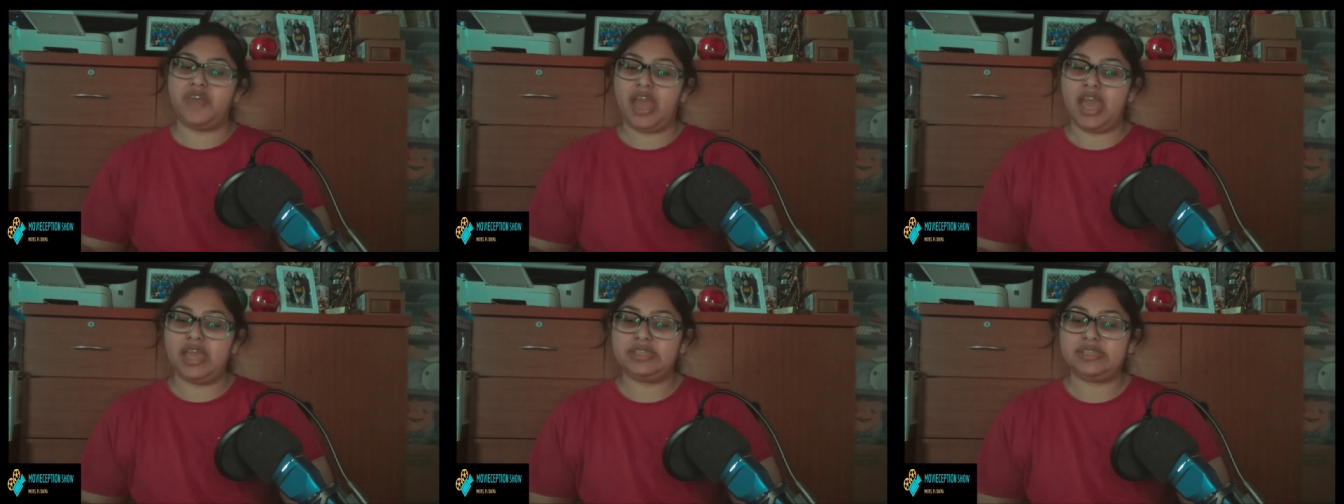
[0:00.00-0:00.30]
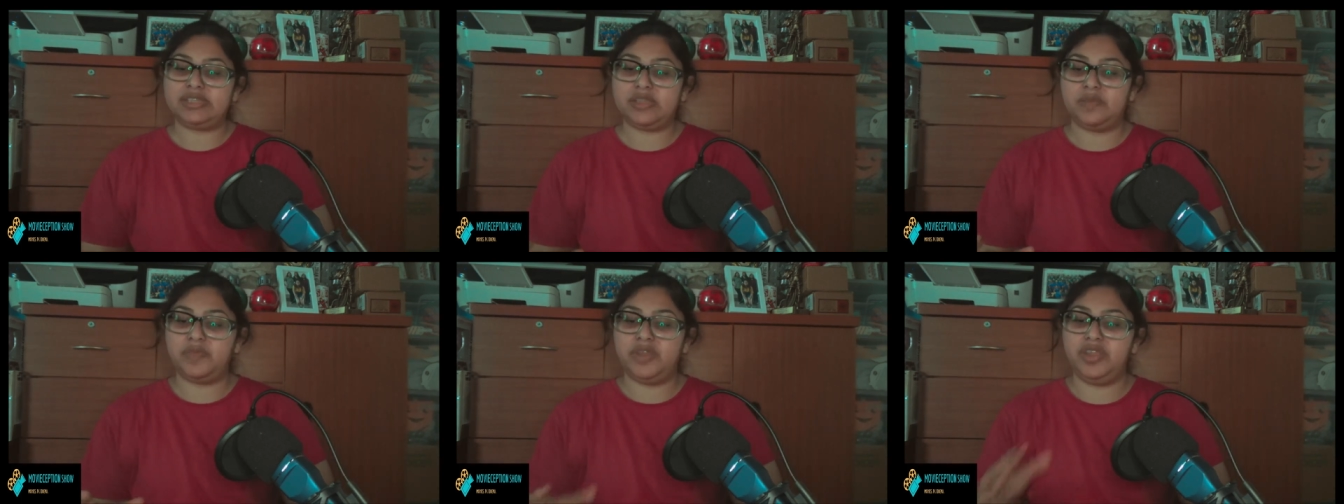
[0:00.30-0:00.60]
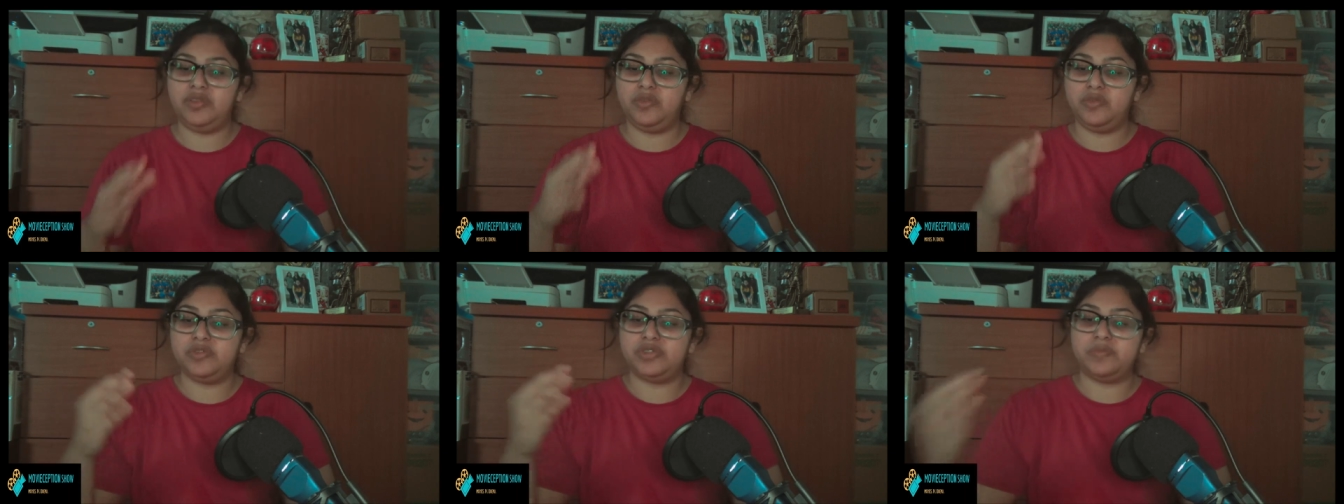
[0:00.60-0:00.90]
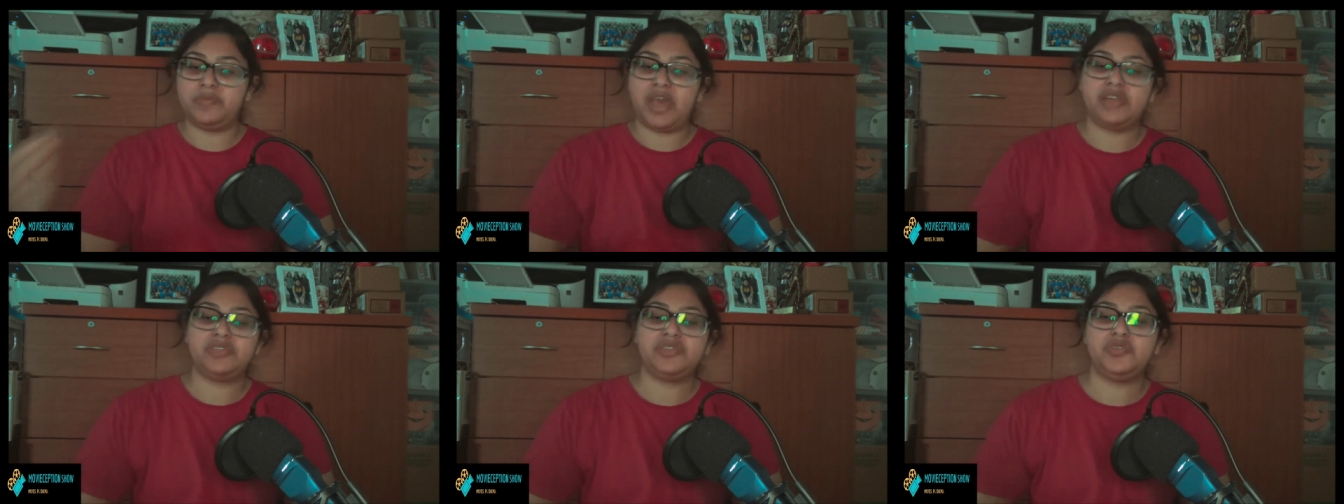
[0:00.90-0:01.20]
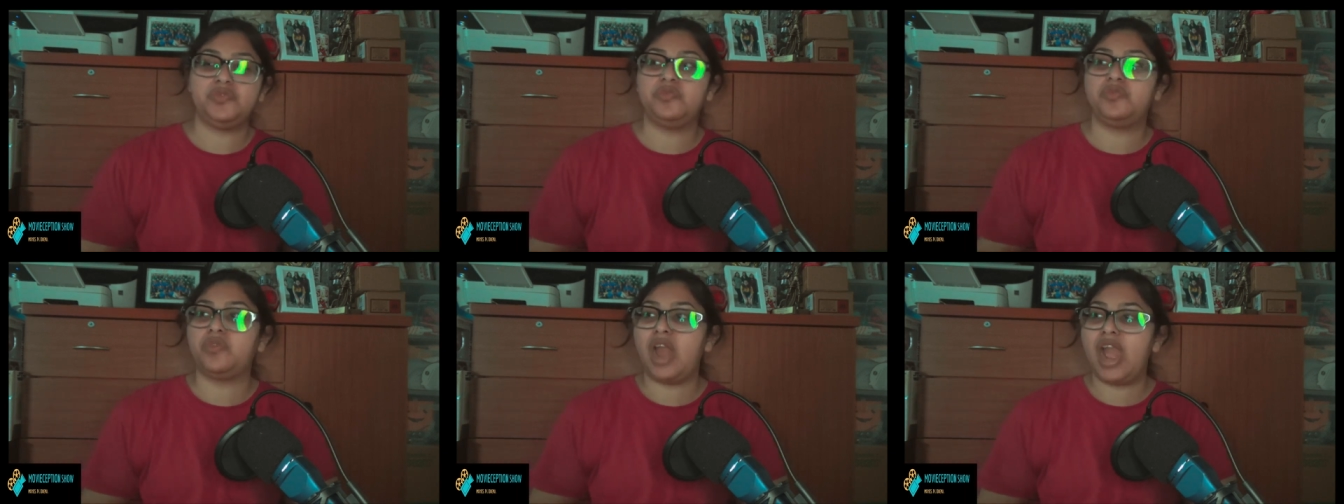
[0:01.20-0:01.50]
as somebody who is about to
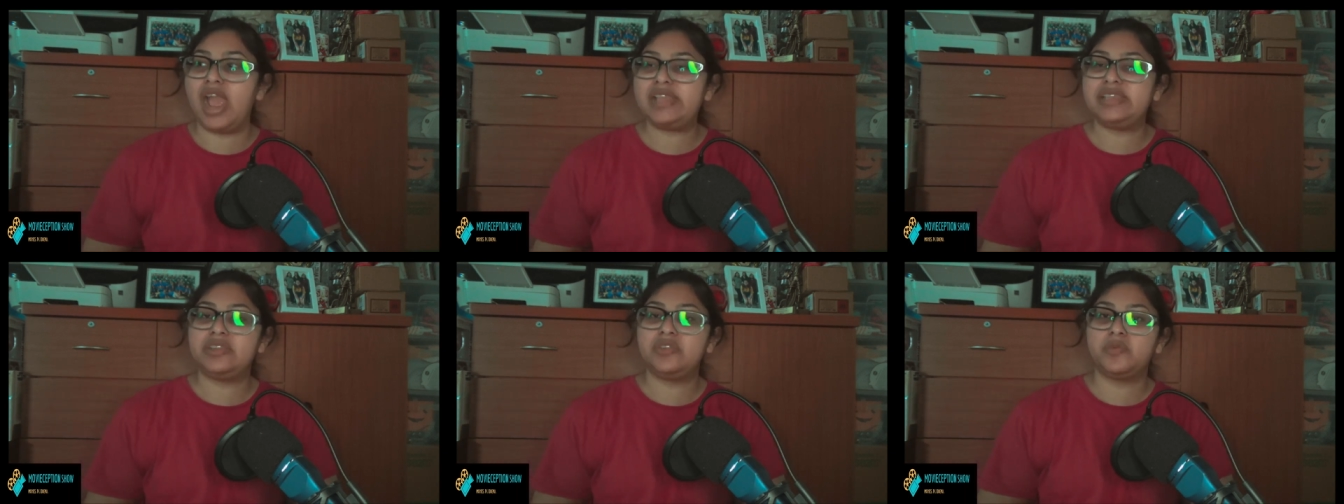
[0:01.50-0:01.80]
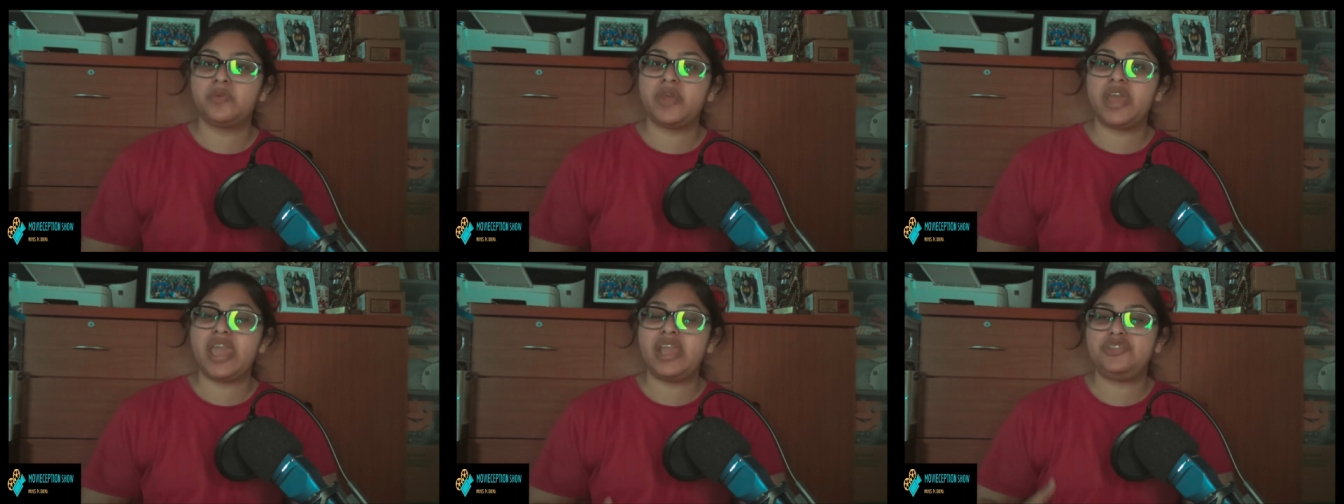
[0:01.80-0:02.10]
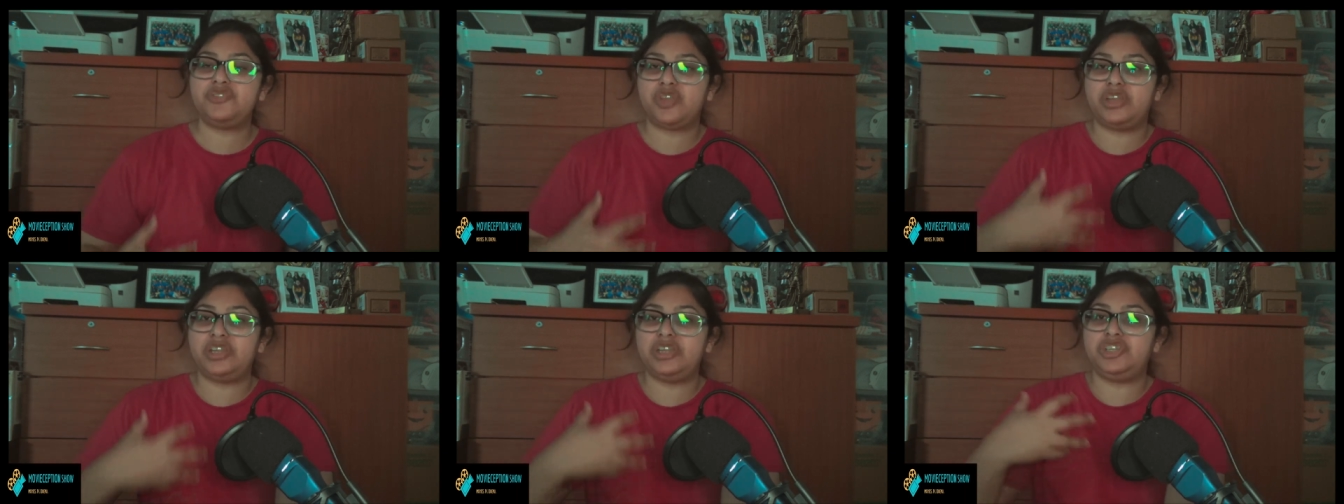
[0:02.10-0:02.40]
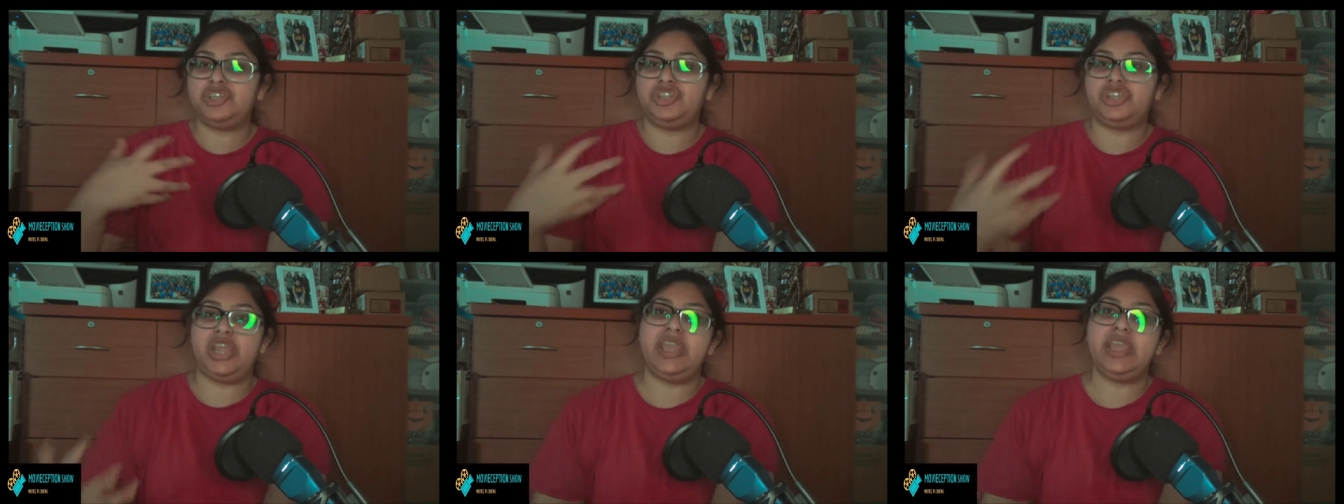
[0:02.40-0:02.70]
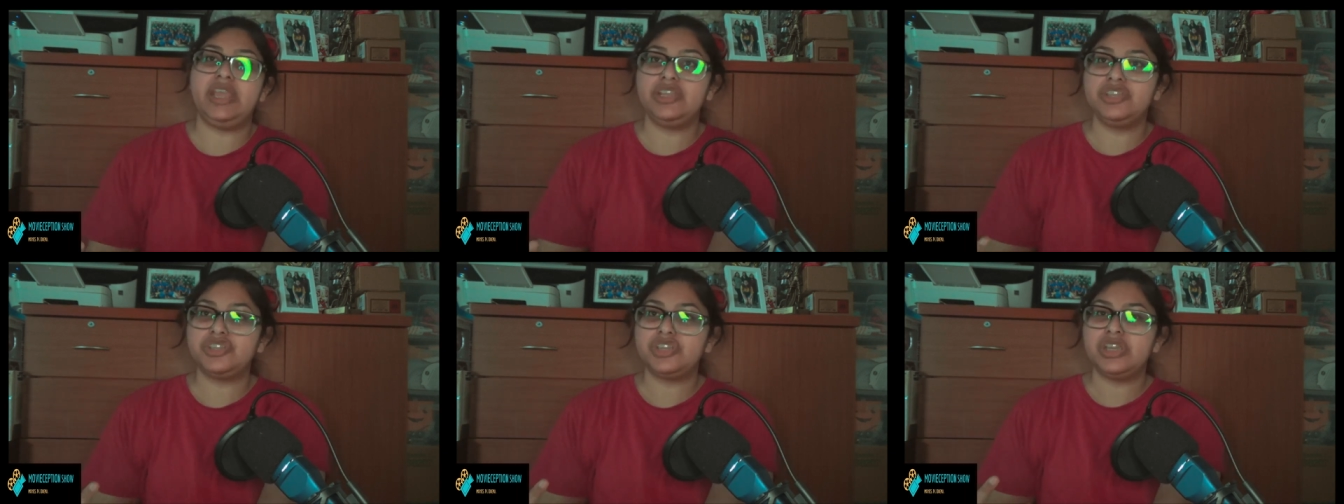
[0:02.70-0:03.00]
rise in a way and trying to
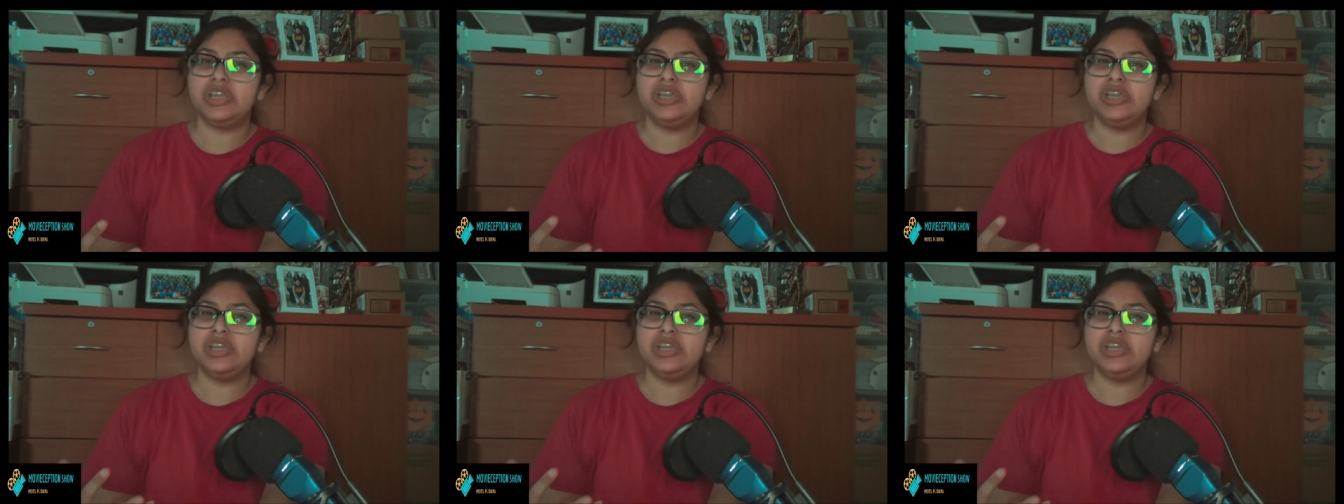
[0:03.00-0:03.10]
change